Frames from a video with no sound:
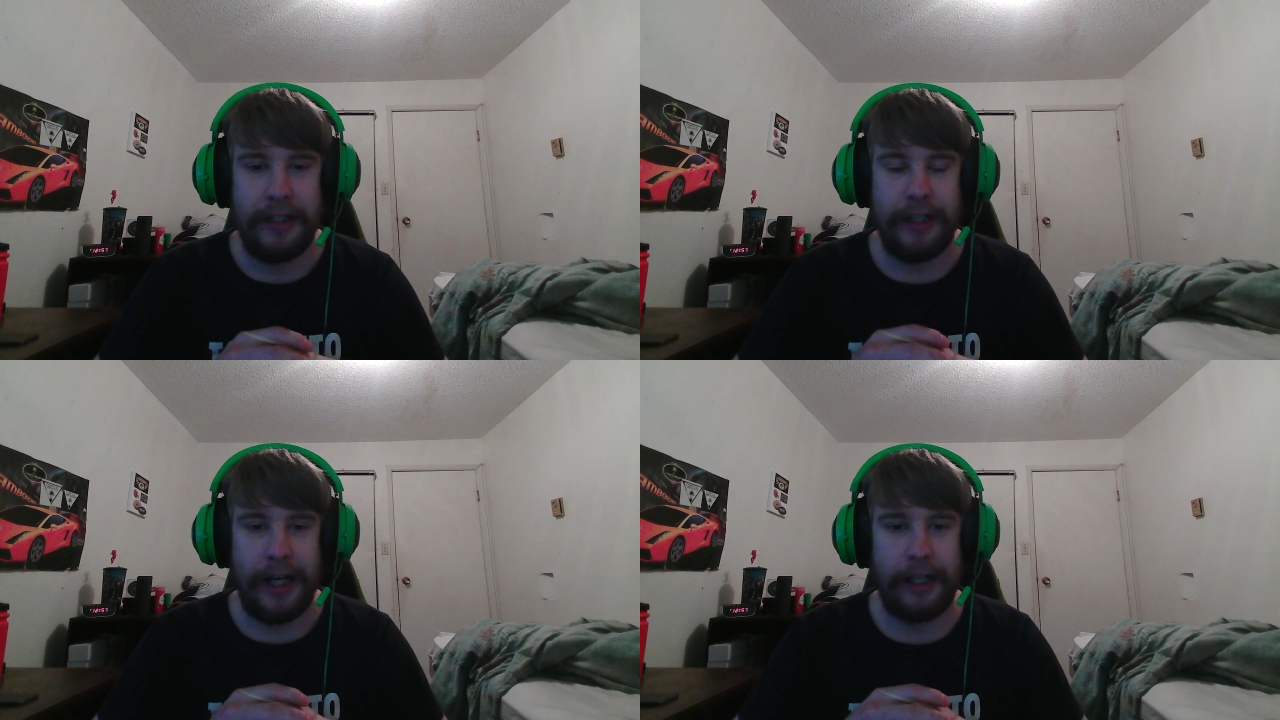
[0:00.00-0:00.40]

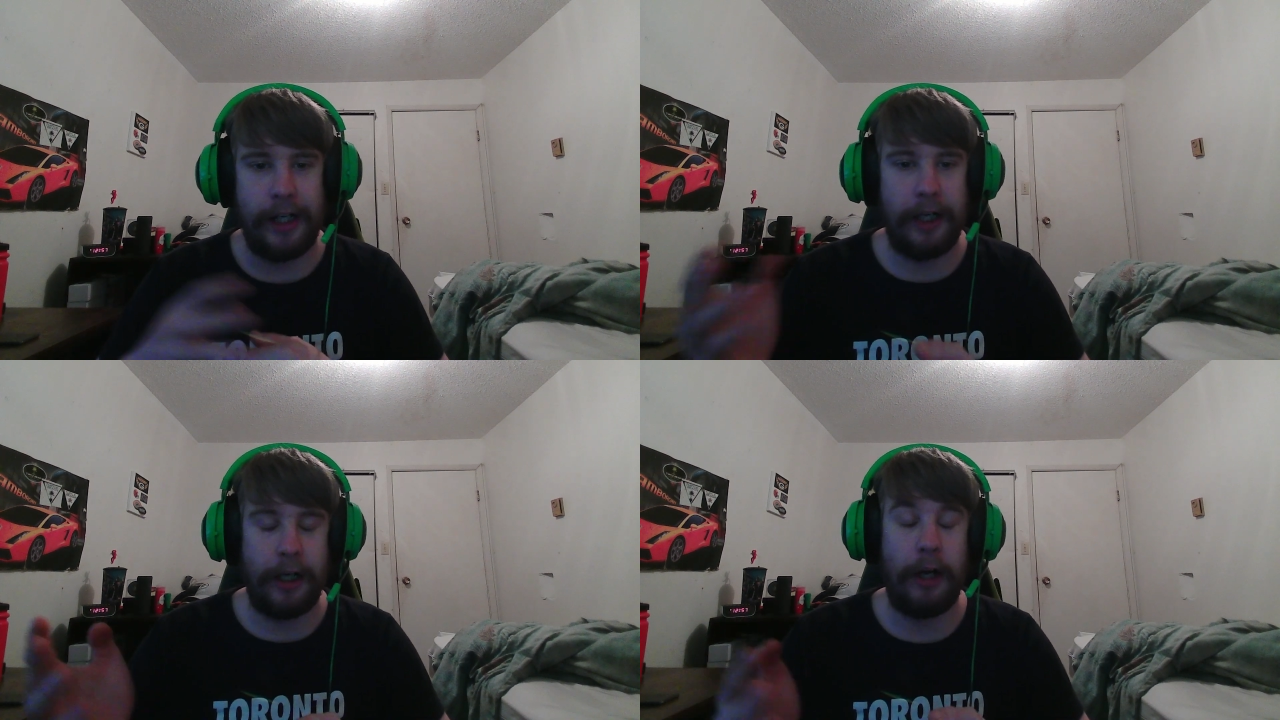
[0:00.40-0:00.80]
I,
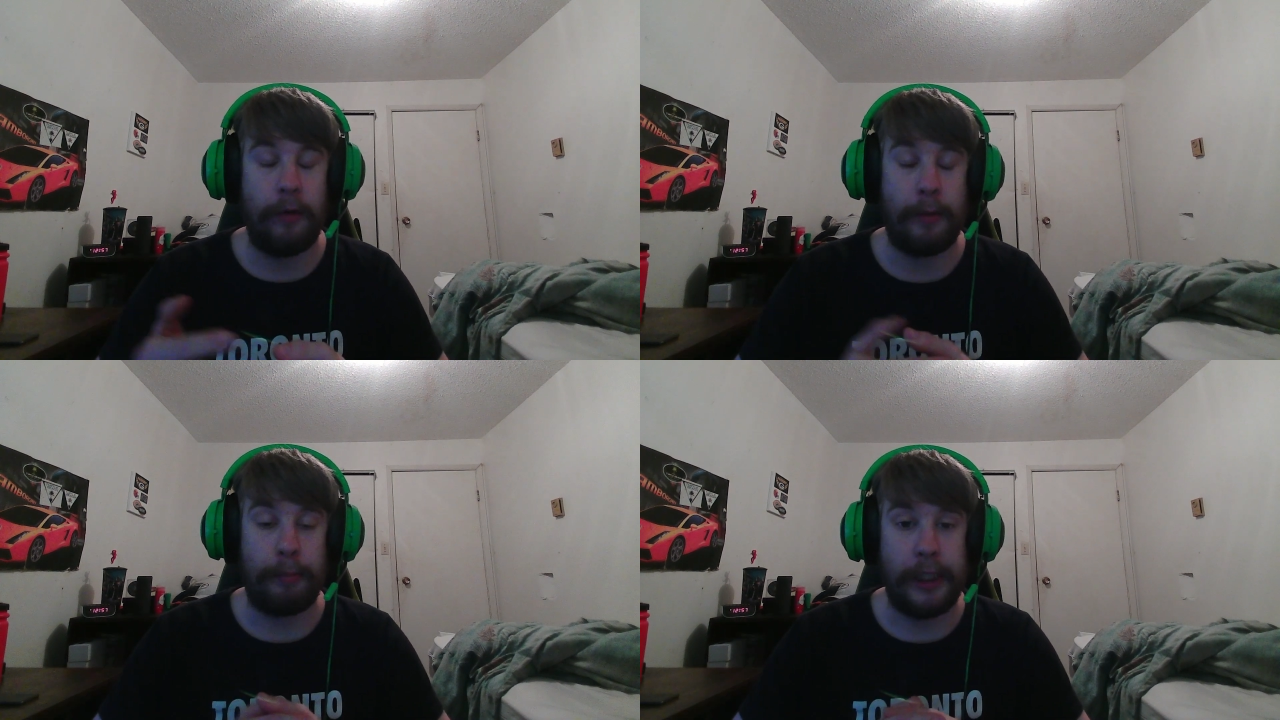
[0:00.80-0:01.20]
I I
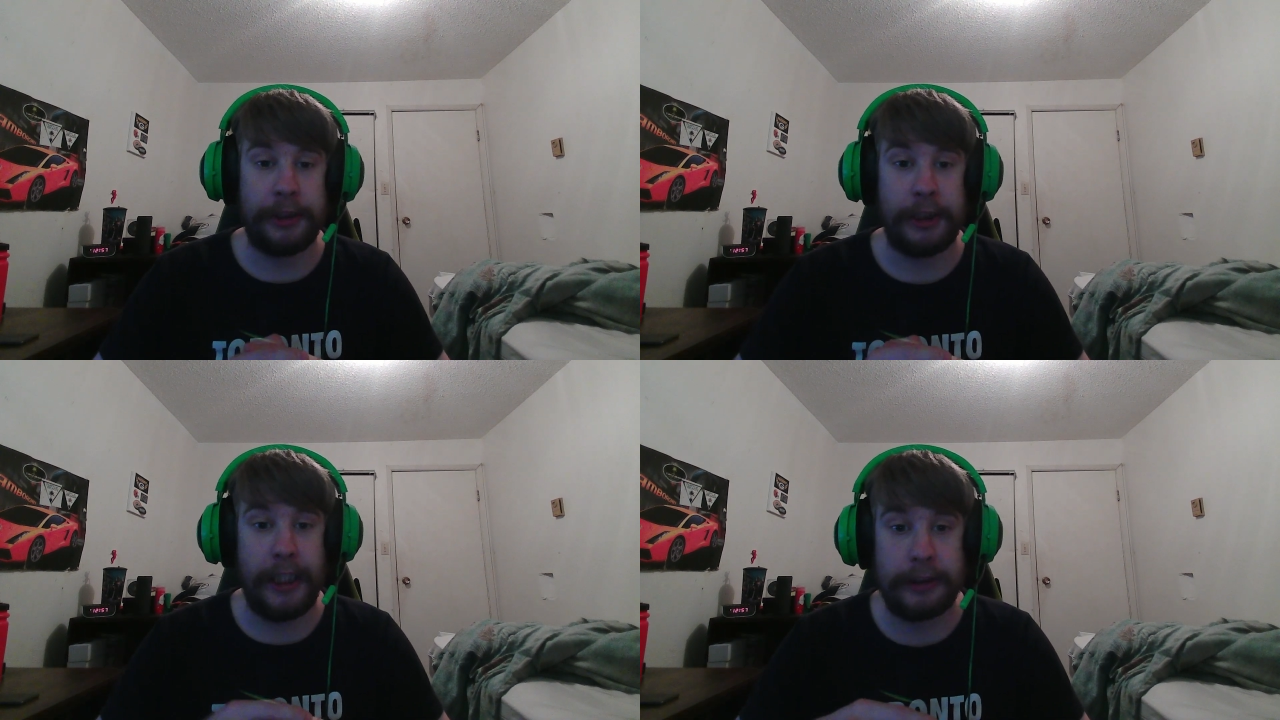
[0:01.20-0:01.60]
would
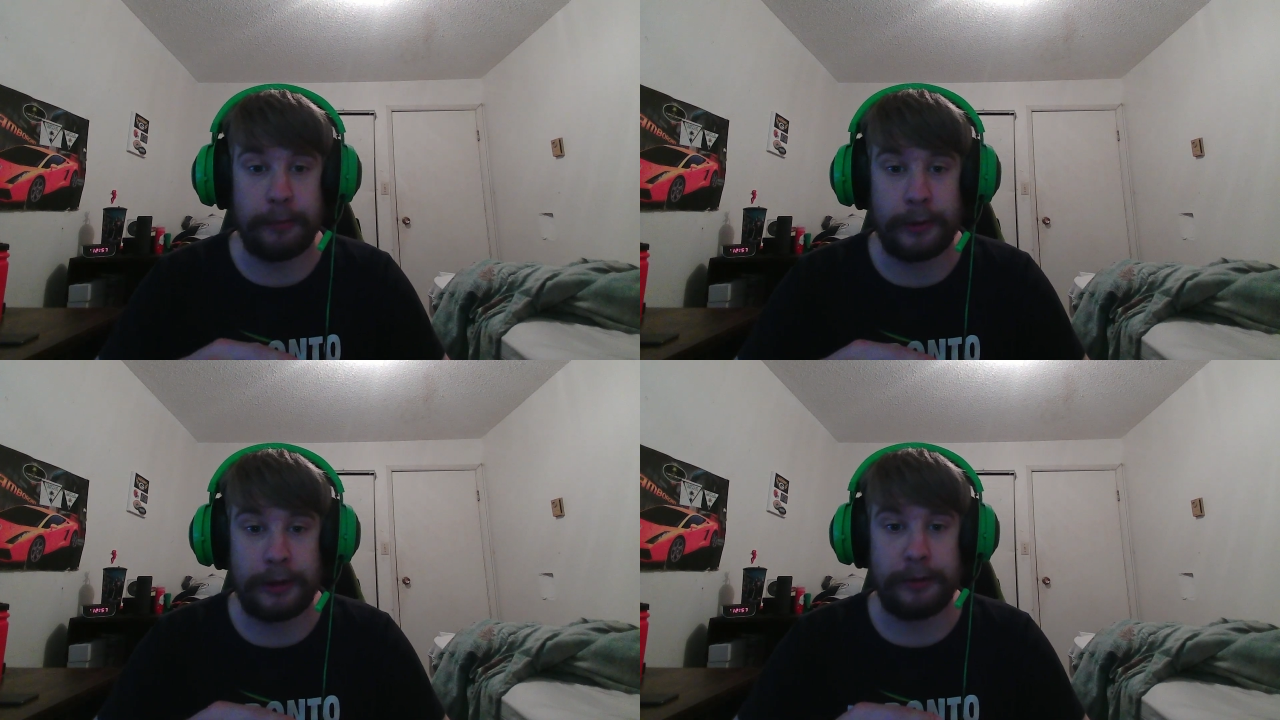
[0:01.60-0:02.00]
appreciate
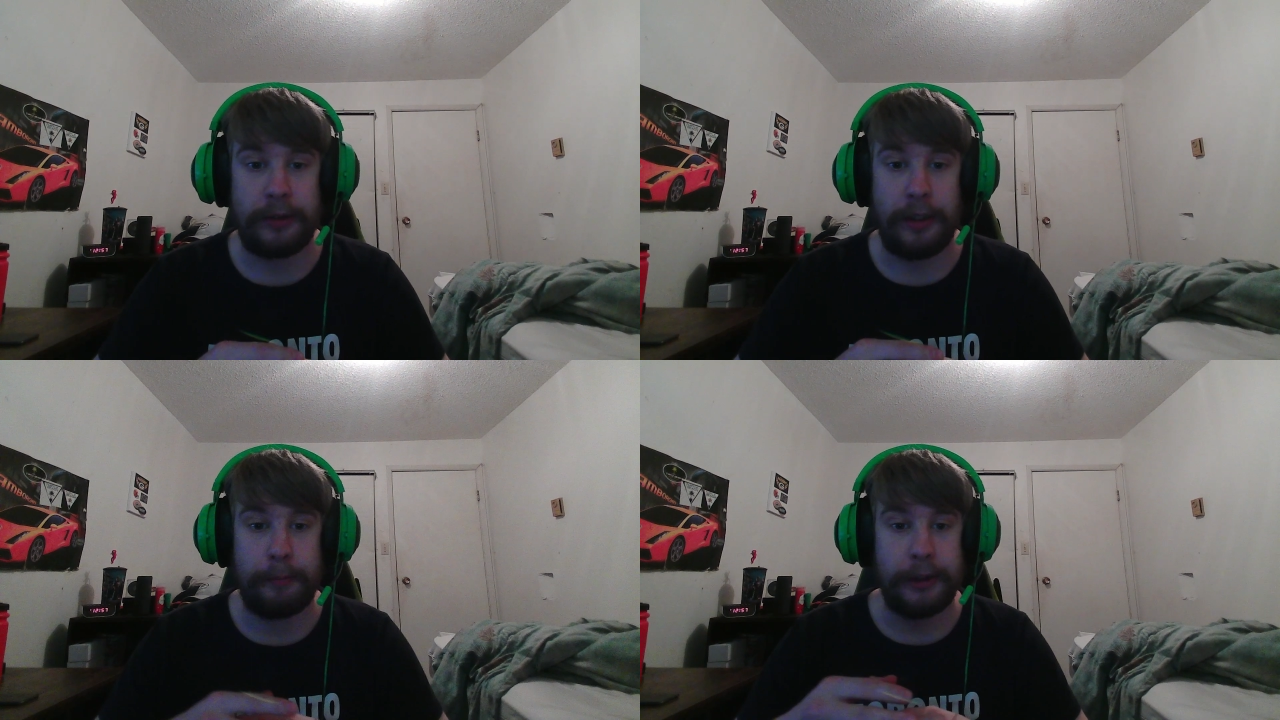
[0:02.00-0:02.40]
some
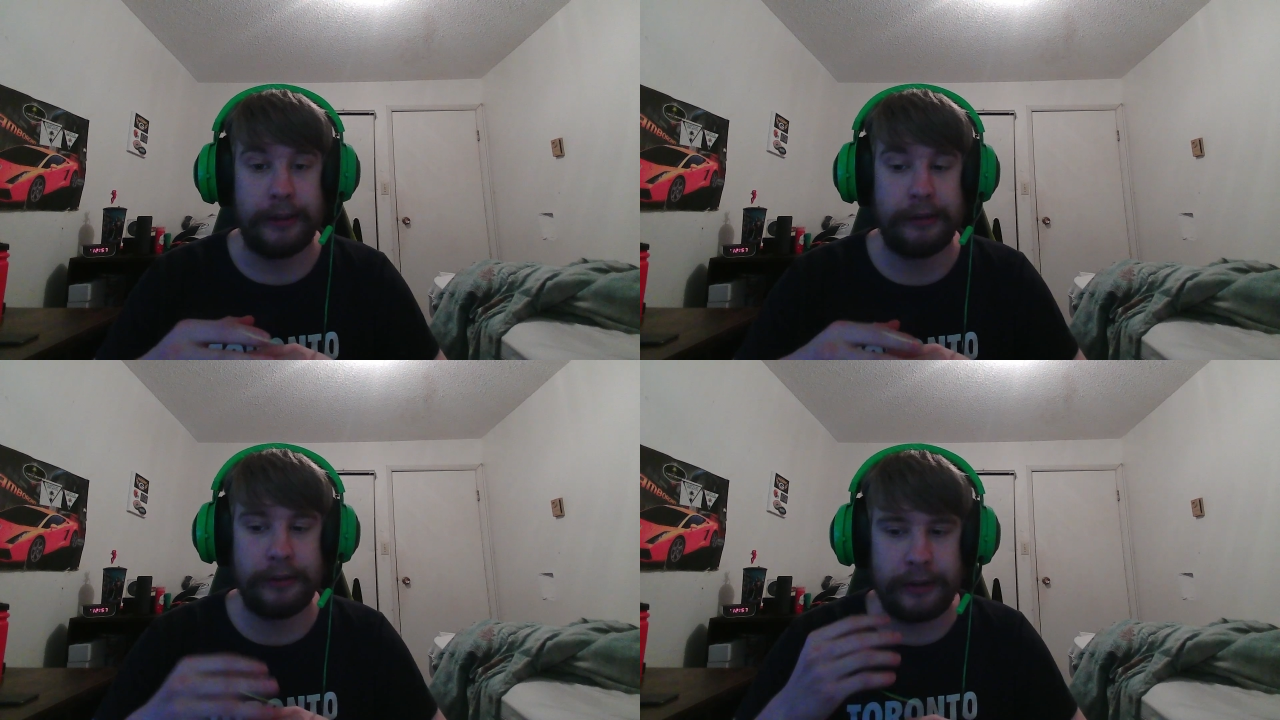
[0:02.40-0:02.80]

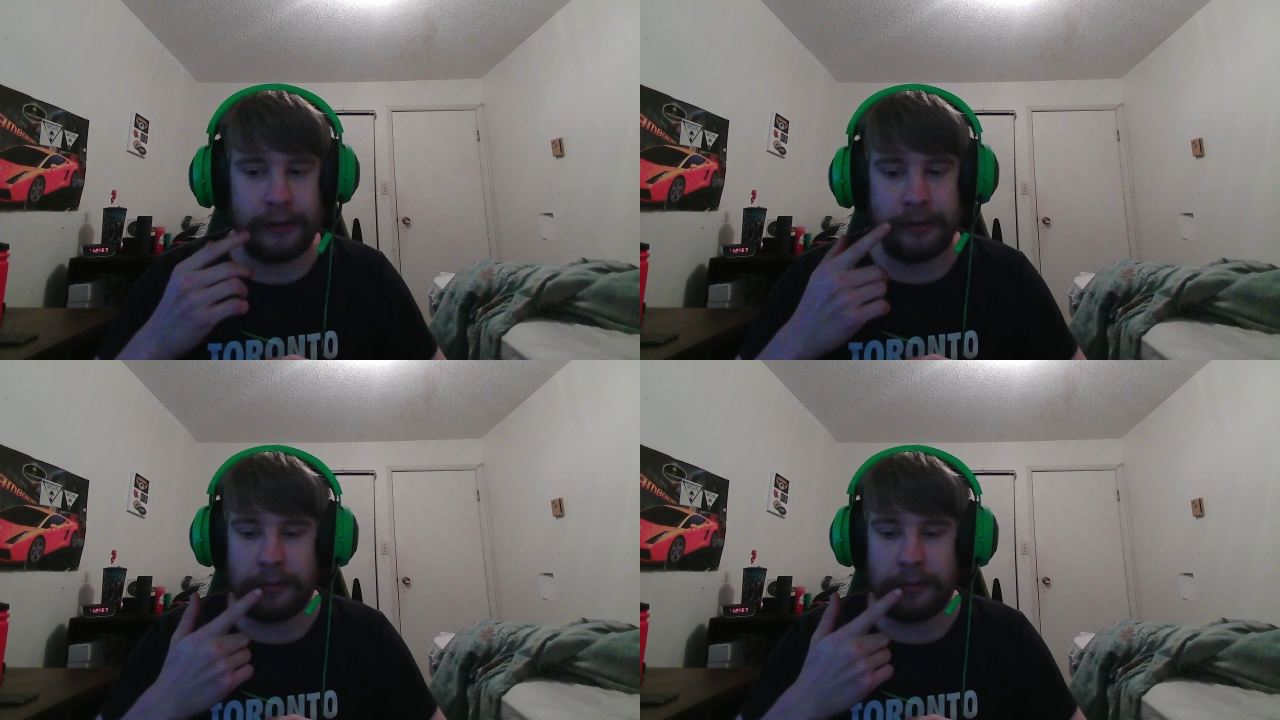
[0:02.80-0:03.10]
subscriptions.